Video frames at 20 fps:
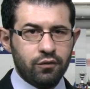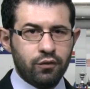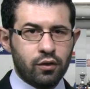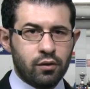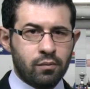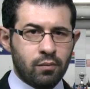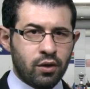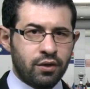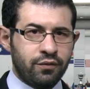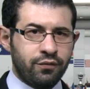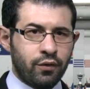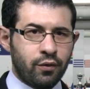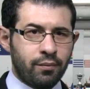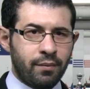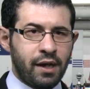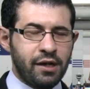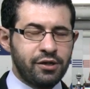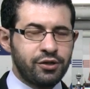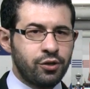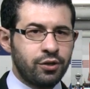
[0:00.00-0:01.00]
For more
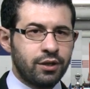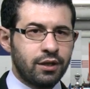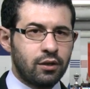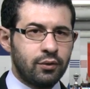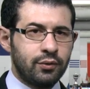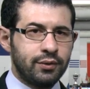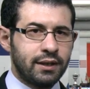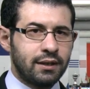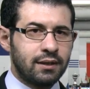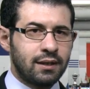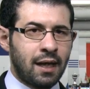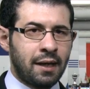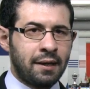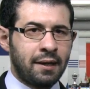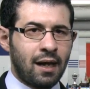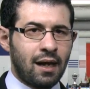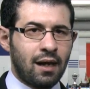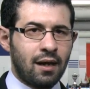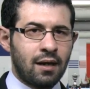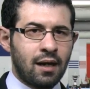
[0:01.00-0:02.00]
information, including
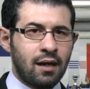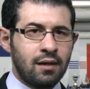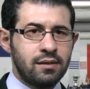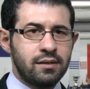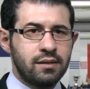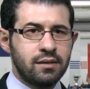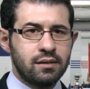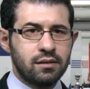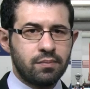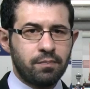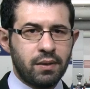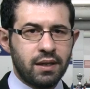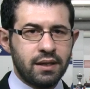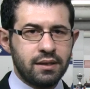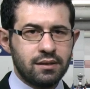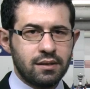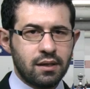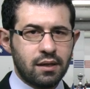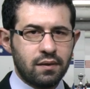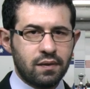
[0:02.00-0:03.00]
technical analysis,
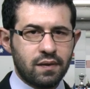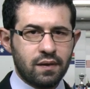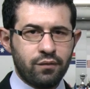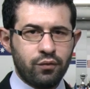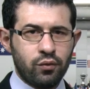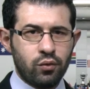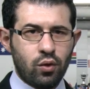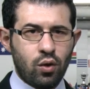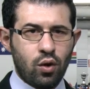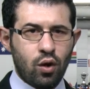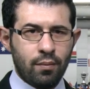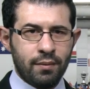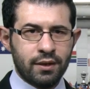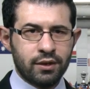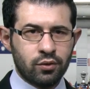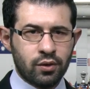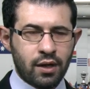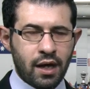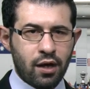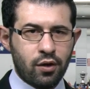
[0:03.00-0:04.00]
please read the full
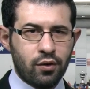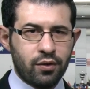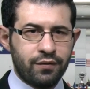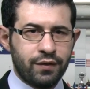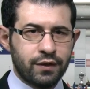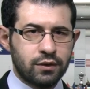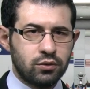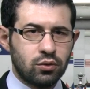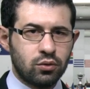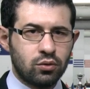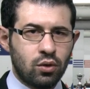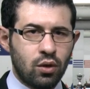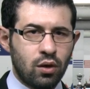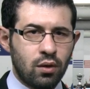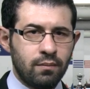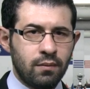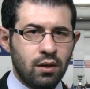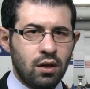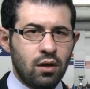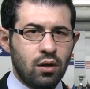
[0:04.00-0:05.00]
comment on
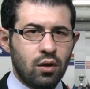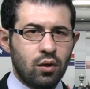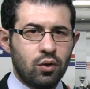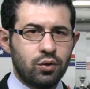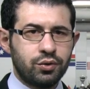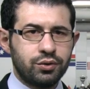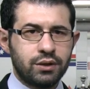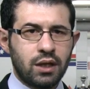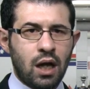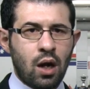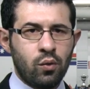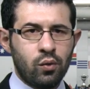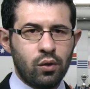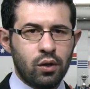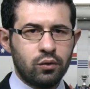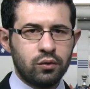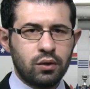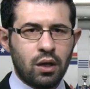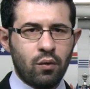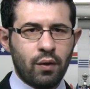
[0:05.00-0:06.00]
ironfx.com or
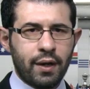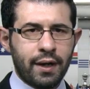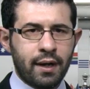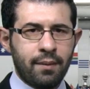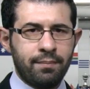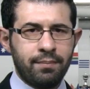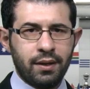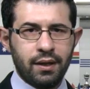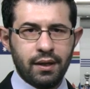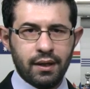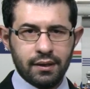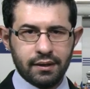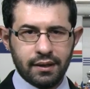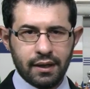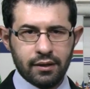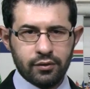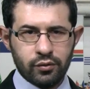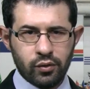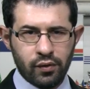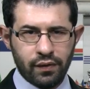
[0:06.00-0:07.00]
download our app and
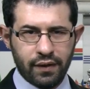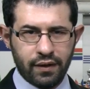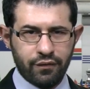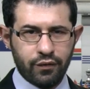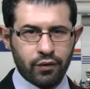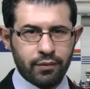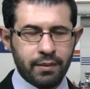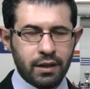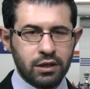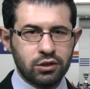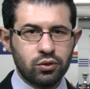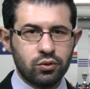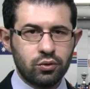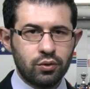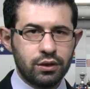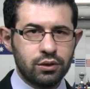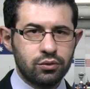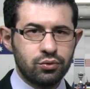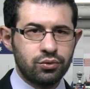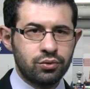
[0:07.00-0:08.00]
get all the information
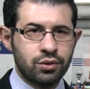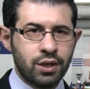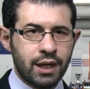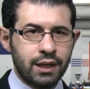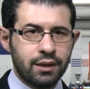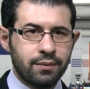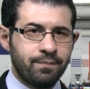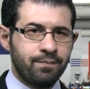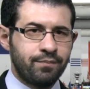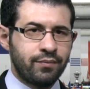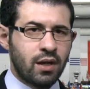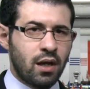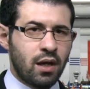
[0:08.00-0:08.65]
you need to trade.